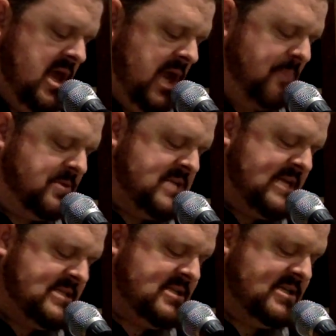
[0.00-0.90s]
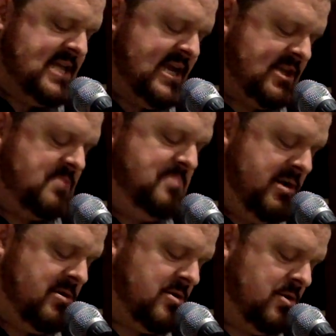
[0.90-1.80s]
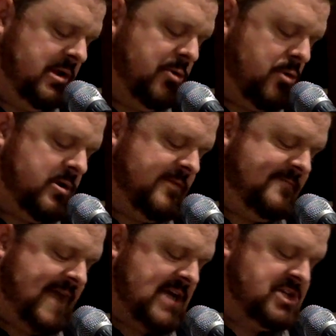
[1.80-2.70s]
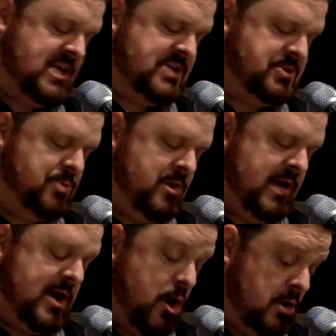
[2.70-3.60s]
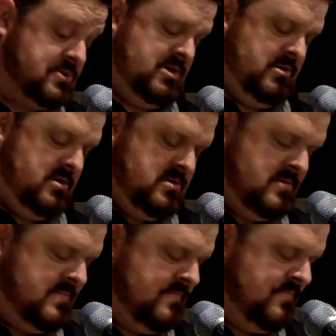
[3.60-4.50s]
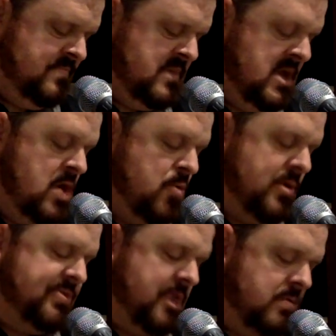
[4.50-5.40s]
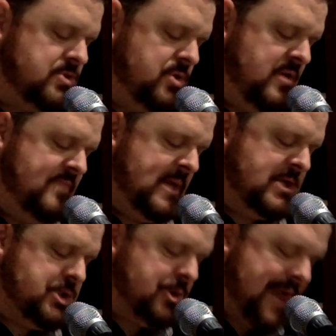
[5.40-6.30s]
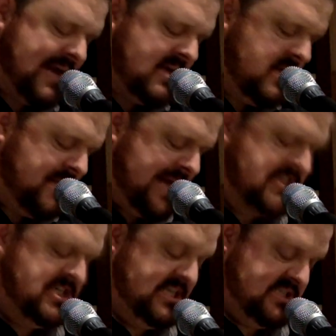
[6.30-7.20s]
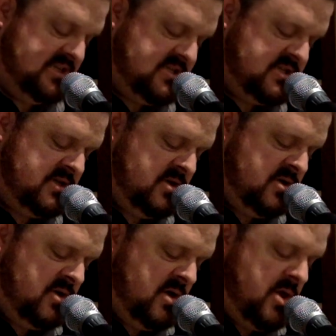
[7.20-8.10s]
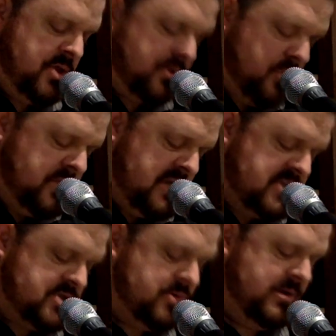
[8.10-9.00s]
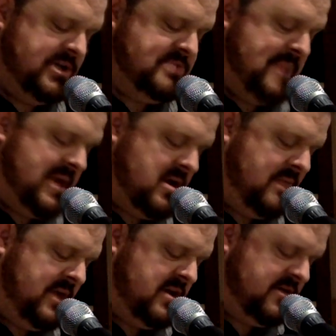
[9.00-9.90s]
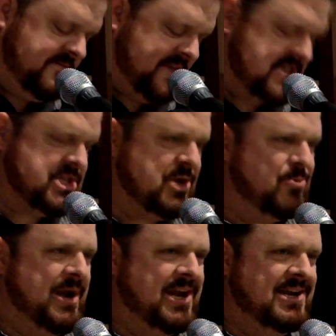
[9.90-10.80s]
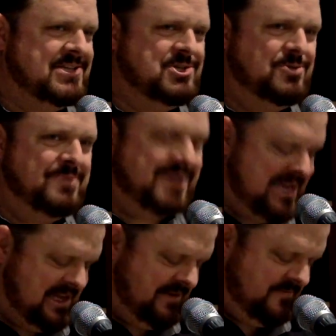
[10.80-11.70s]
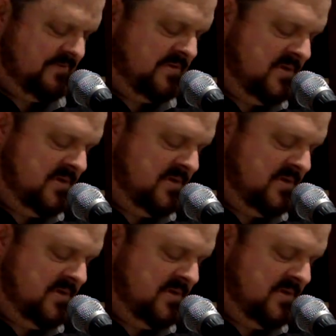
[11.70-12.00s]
He presents the tenth miracle in order to fashion, as it were, an altar where those who have been attracted by Jesus through these stories may come and confess their readiness to believe.